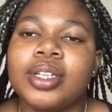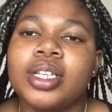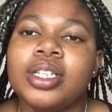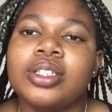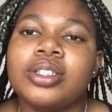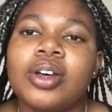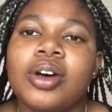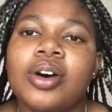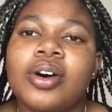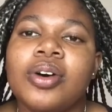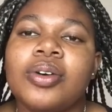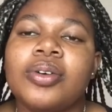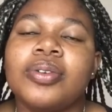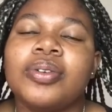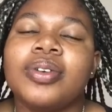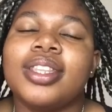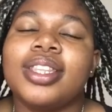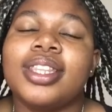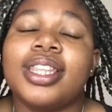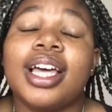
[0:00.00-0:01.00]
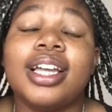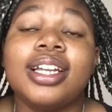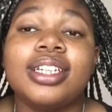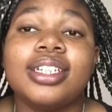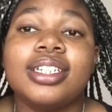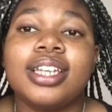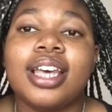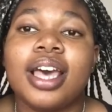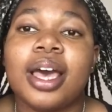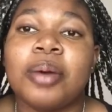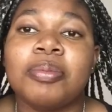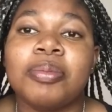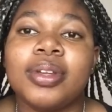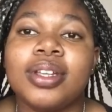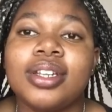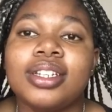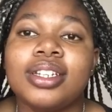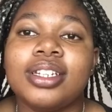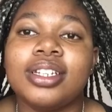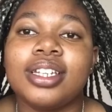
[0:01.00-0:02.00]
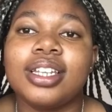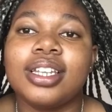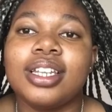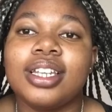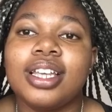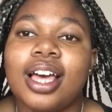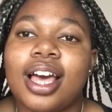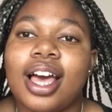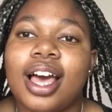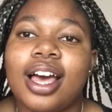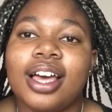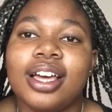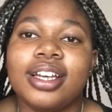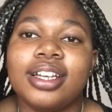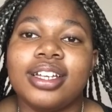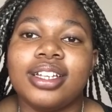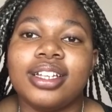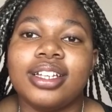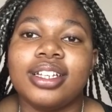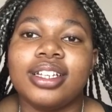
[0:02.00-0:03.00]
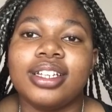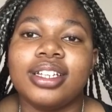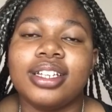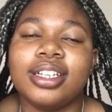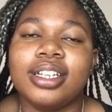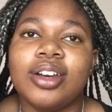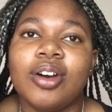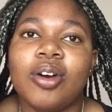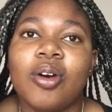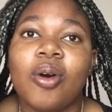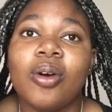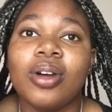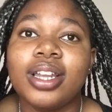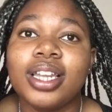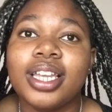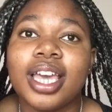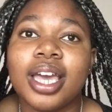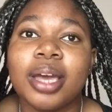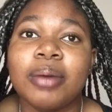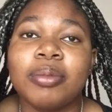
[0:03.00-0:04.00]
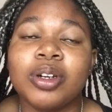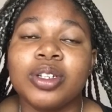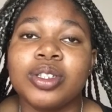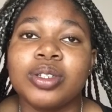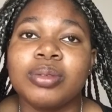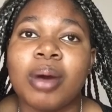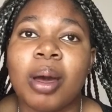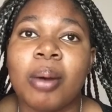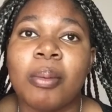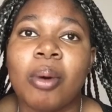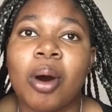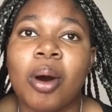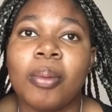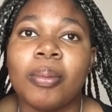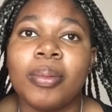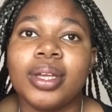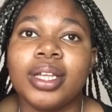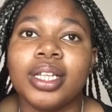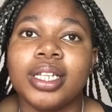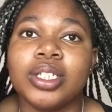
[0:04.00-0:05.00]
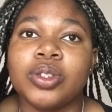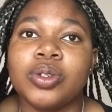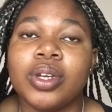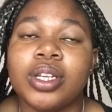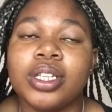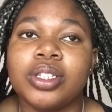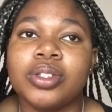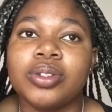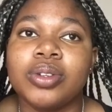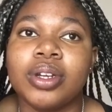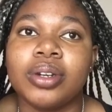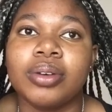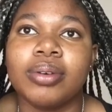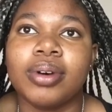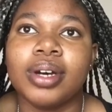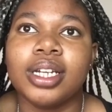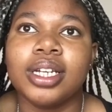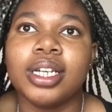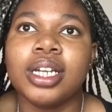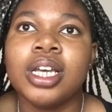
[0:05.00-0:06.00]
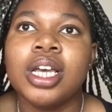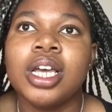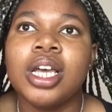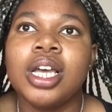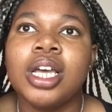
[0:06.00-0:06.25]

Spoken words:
So that happened. I only came out to my mom in 2021